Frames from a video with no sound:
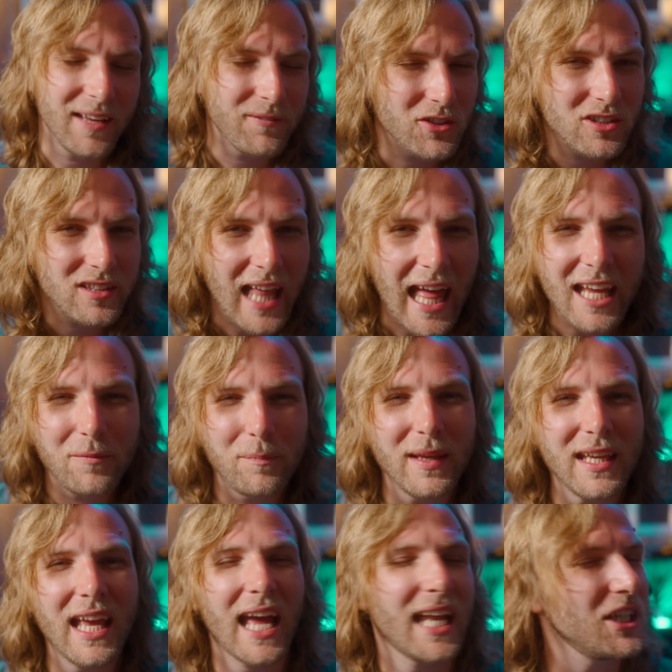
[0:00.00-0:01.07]
If you're like
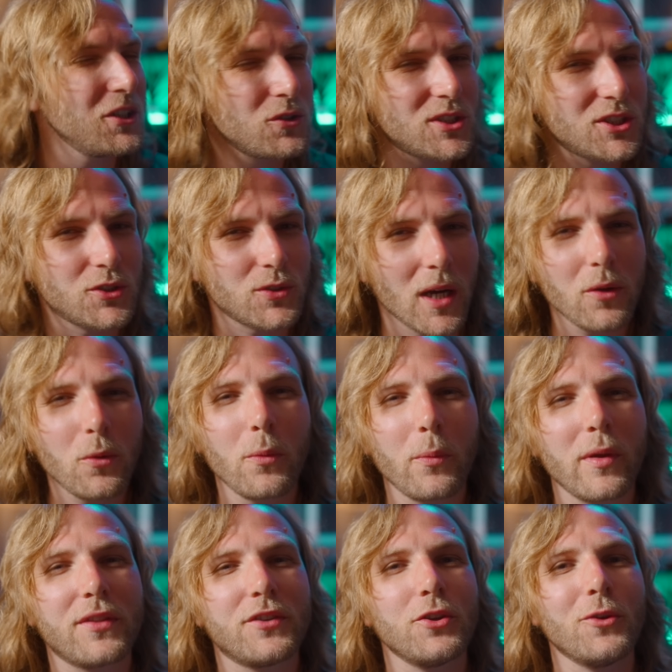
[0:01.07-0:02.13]
me and you struggle
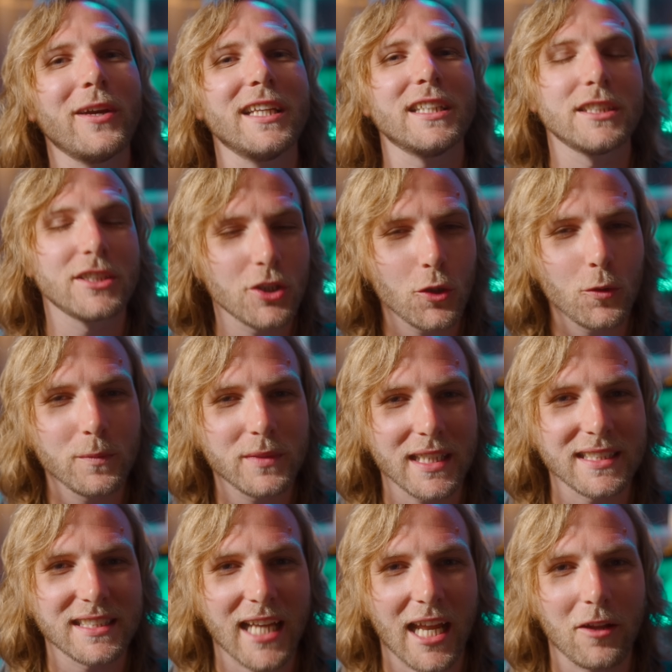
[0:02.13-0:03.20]
with doing zooms
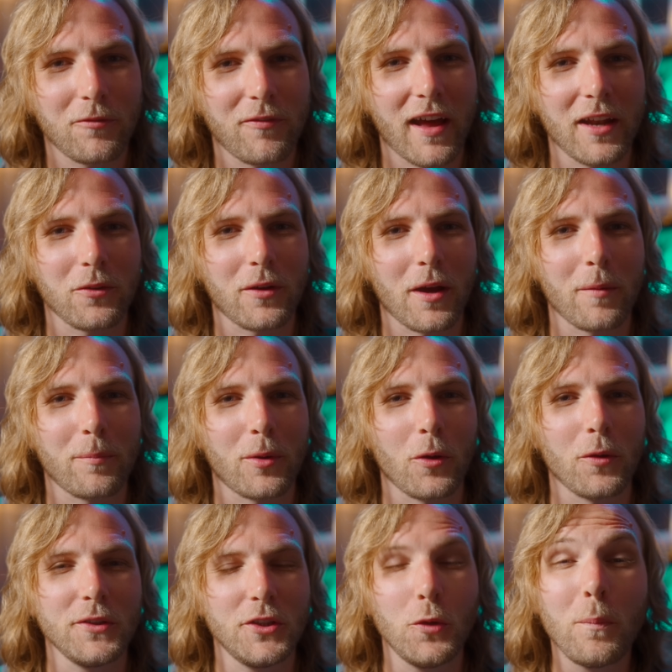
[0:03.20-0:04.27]
inside of Final Cut
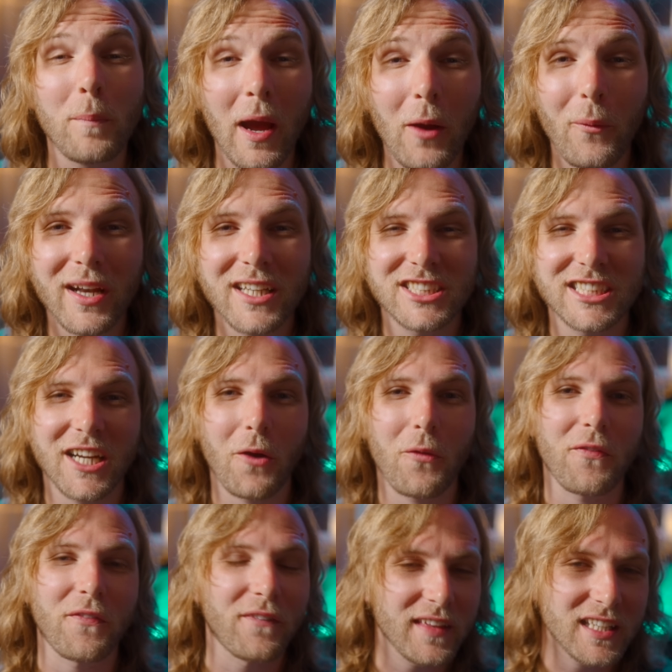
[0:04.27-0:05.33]
Pro, you might wanna check
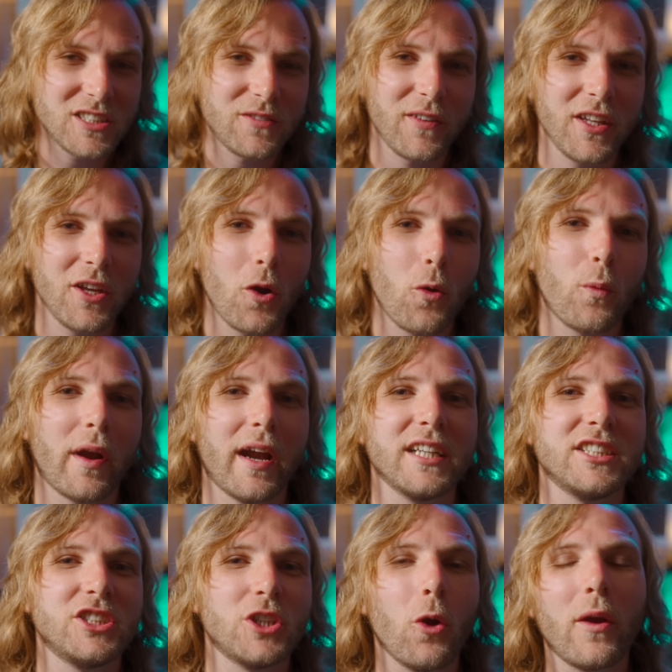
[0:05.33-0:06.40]
out this video where I
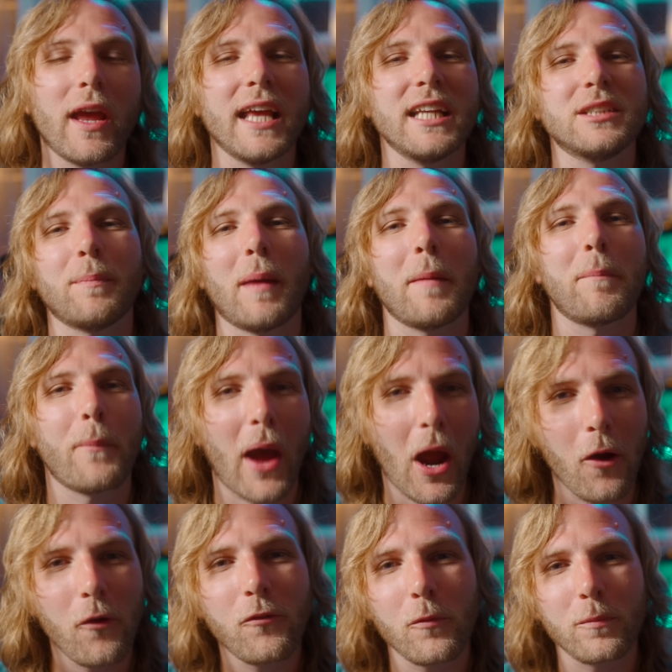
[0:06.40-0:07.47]
showcase my
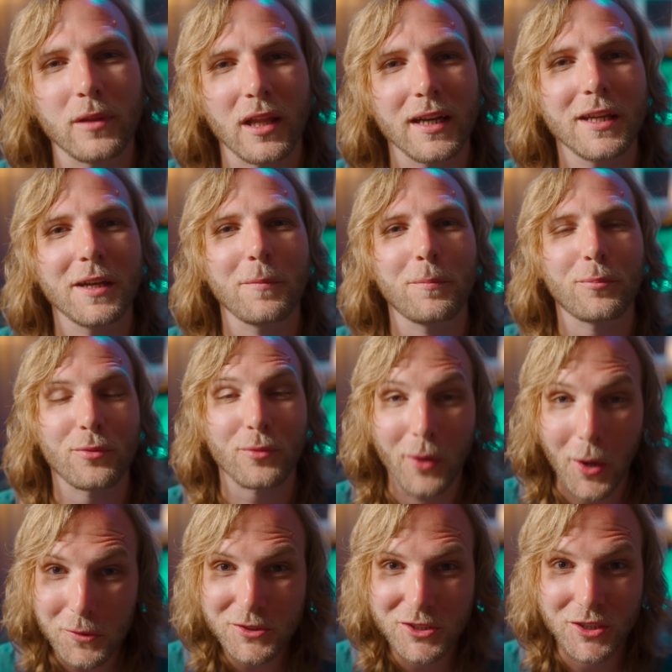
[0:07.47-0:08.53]
powerful plugin
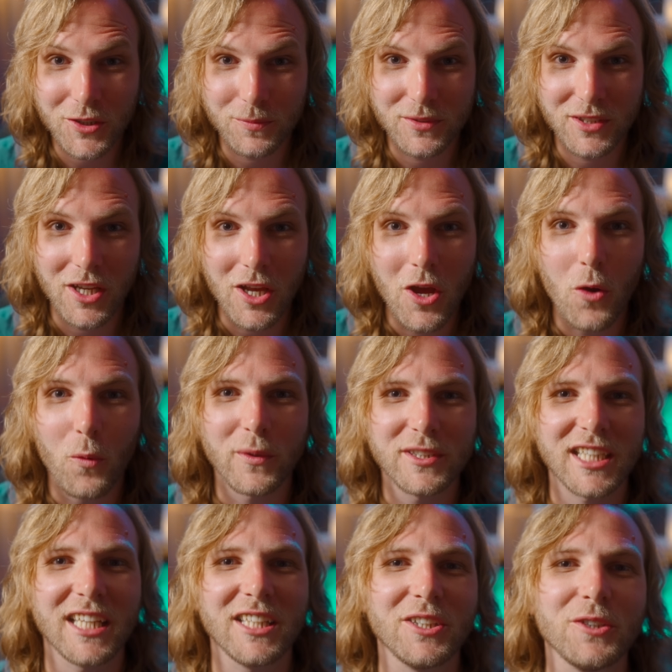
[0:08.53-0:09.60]
Pro Zooms,
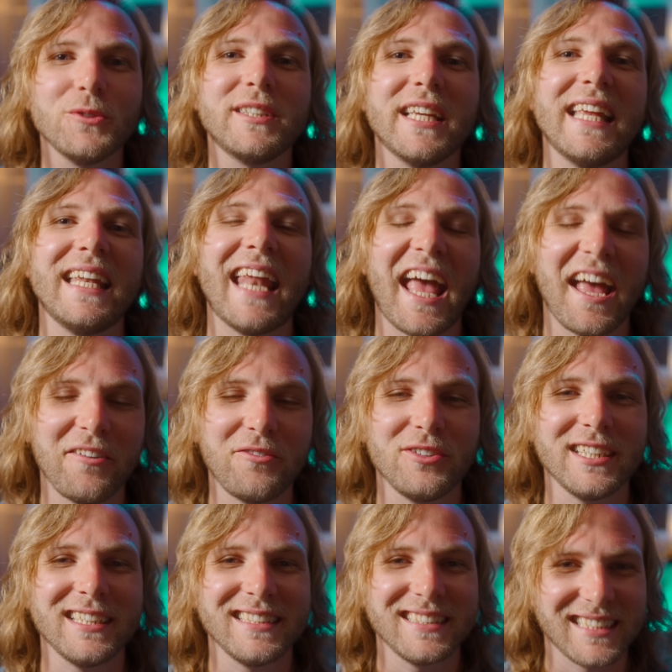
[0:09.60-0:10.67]
which I use in
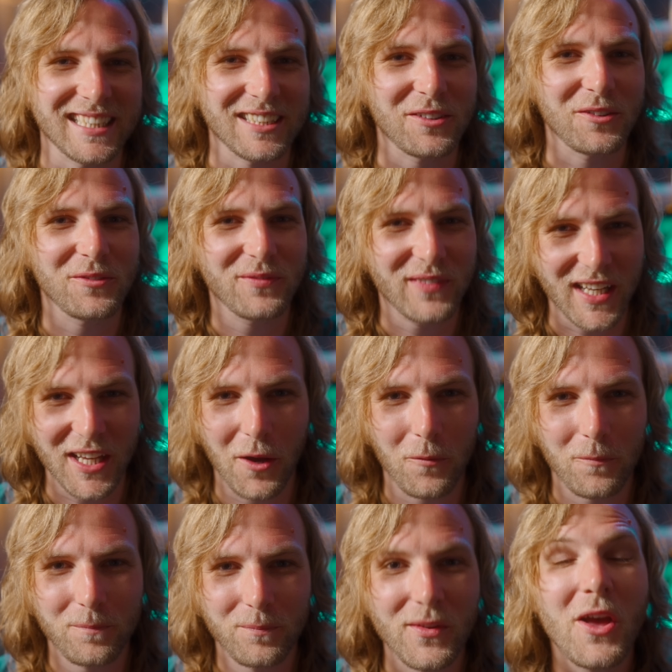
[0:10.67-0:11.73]
every single
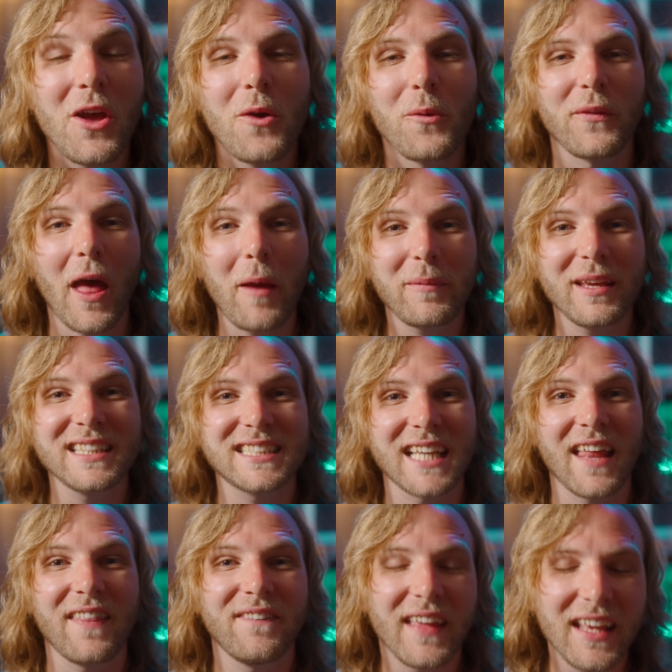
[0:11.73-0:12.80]
video. With that being
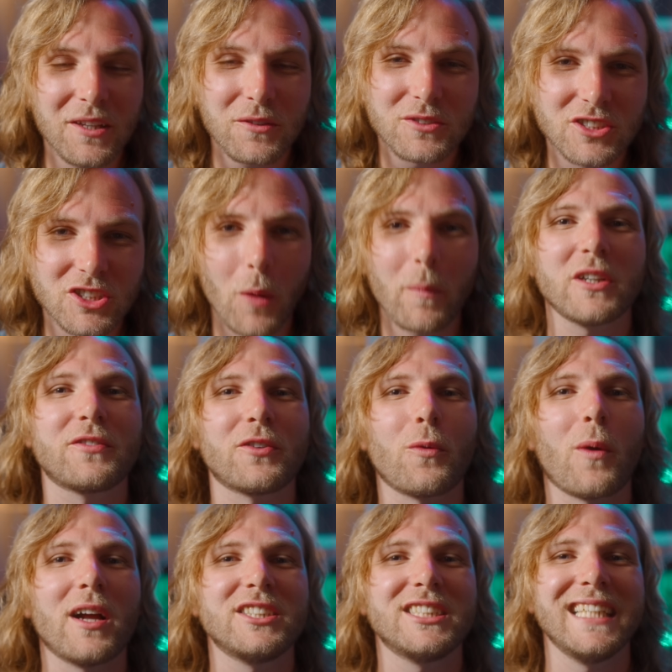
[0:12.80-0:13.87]
said, thank you so much for
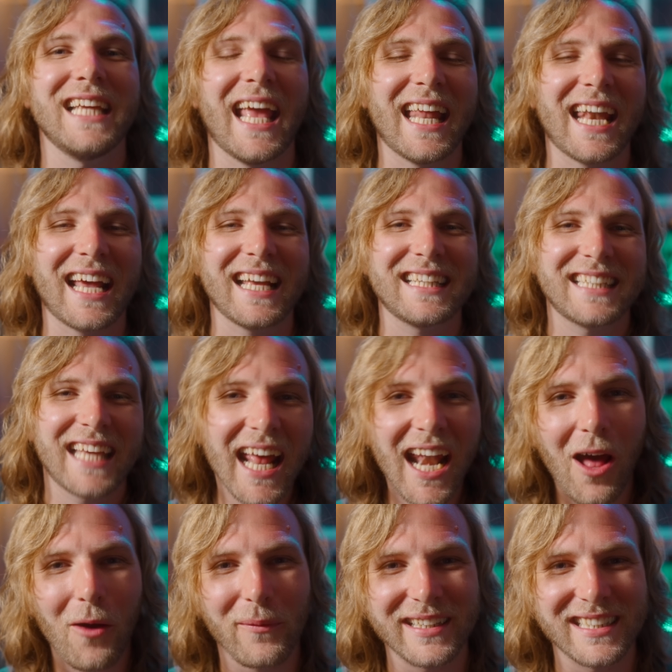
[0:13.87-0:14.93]
watching, and I
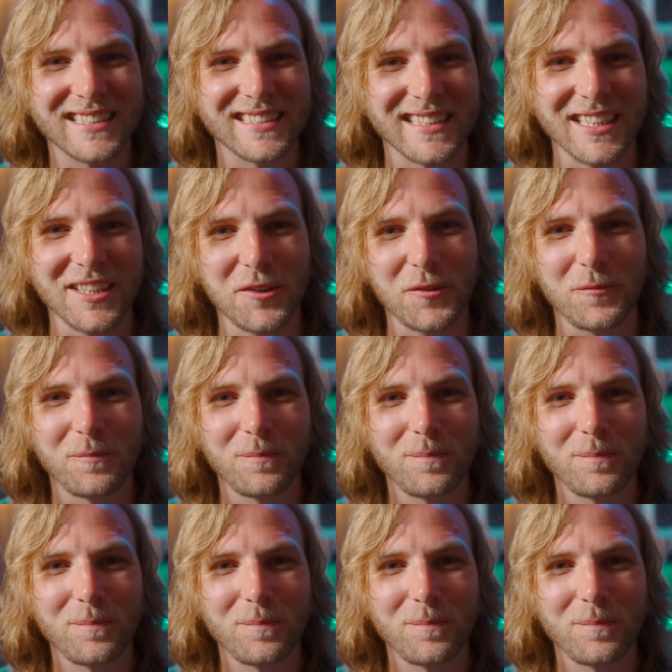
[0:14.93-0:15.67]
cannot wait to see you